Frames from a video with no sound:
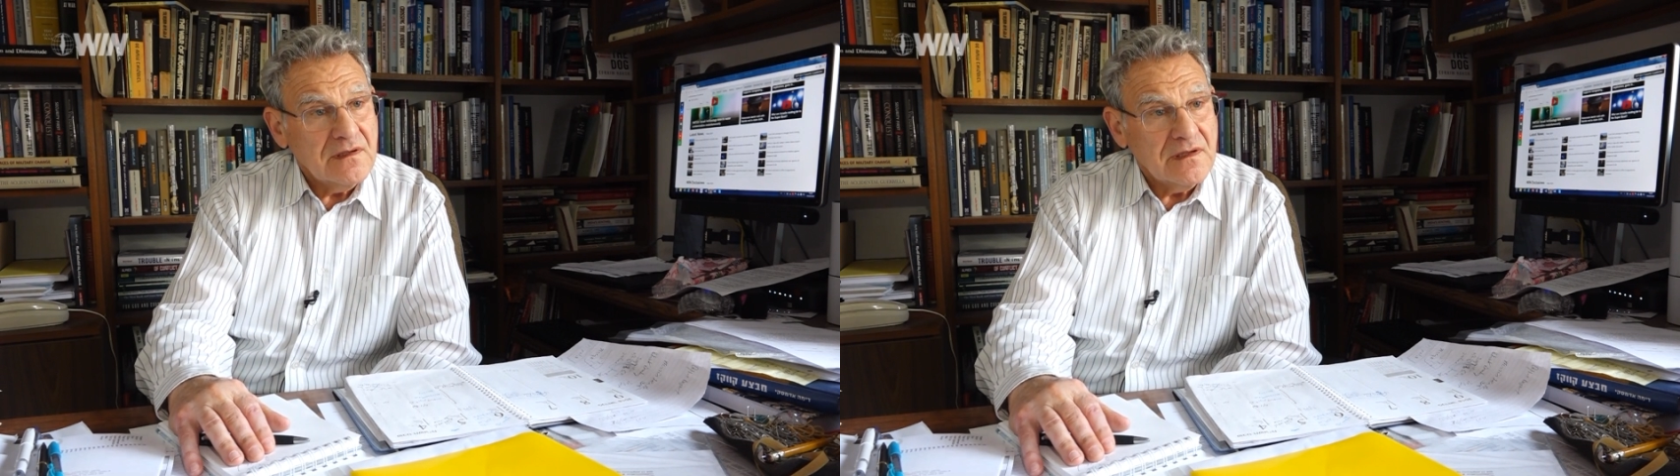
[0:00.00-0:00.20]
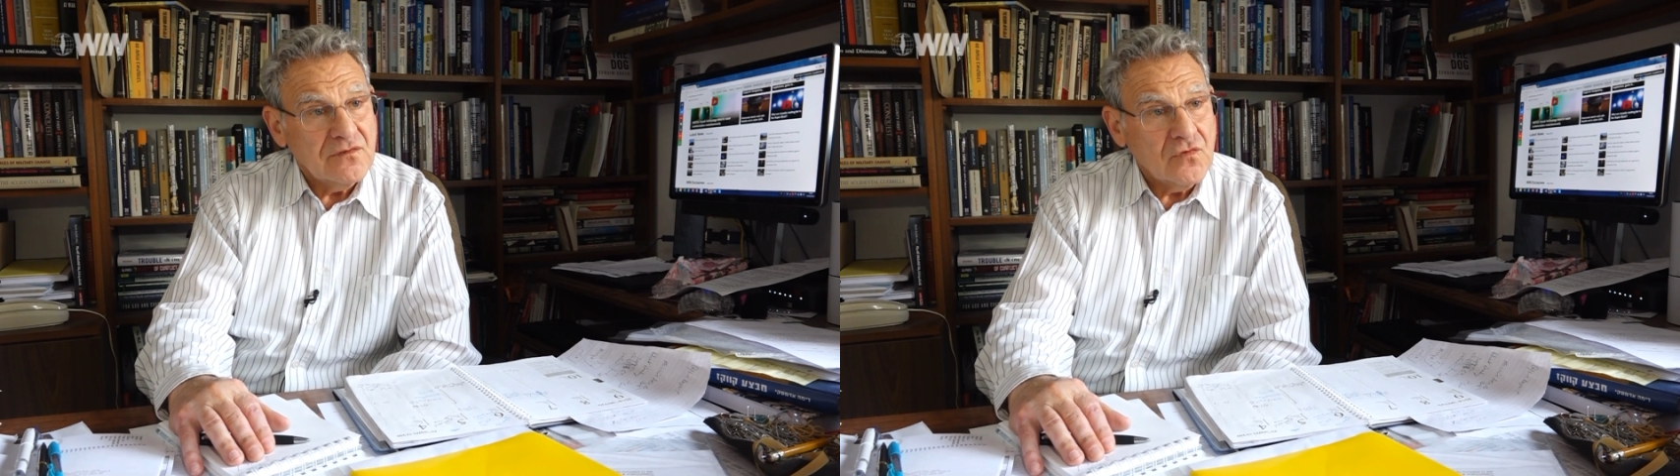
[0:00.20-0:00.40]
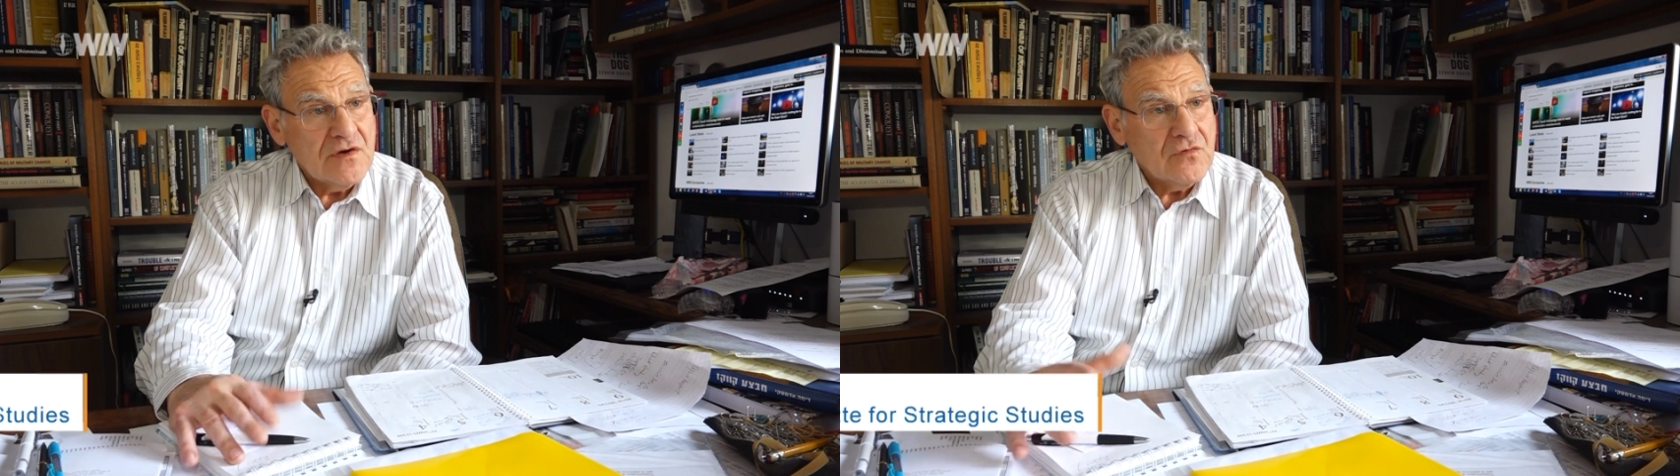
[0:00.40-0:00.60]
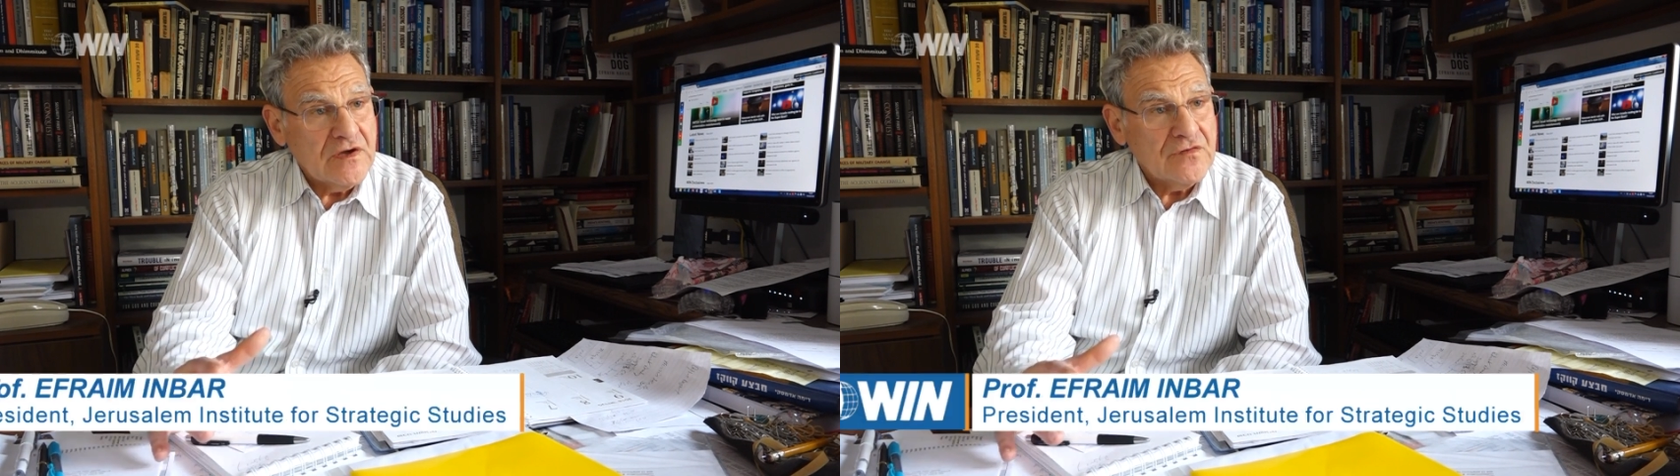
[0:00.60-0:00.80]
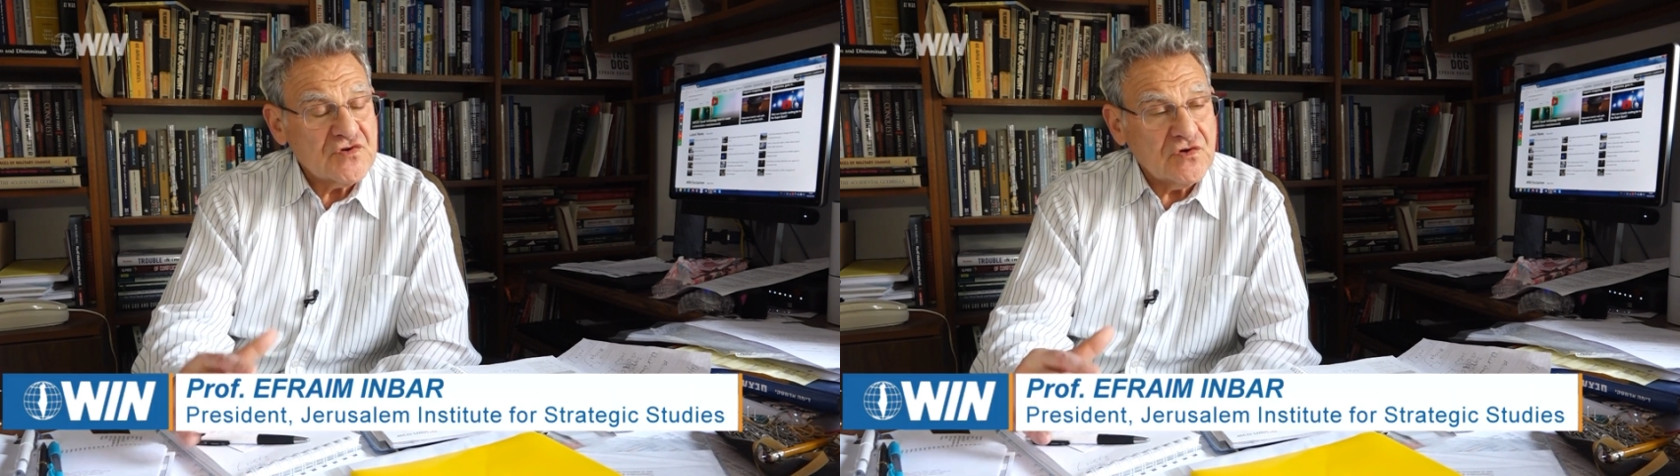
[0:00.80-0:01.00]
and one
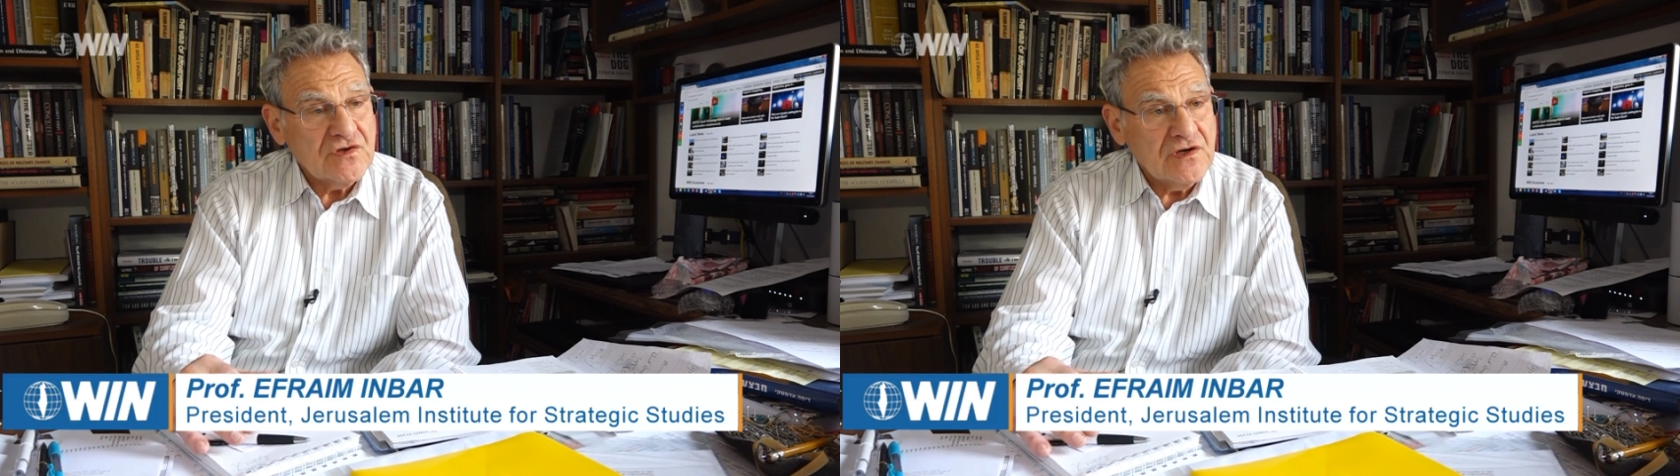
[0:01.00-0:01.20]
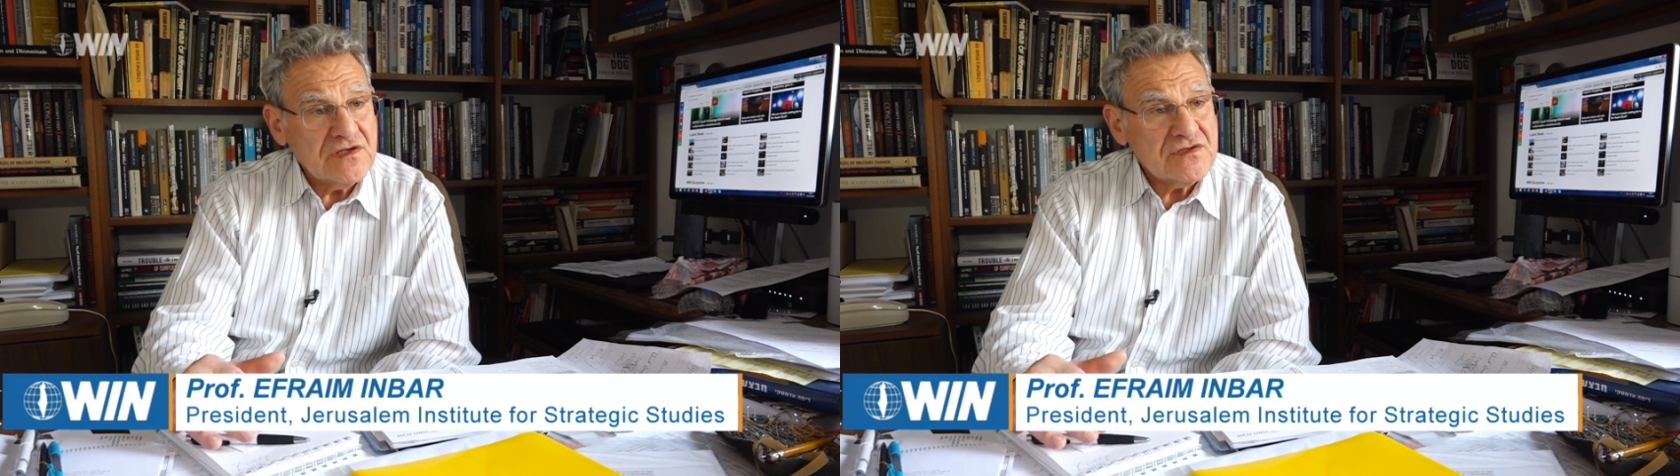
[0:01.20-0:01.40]
way of shortening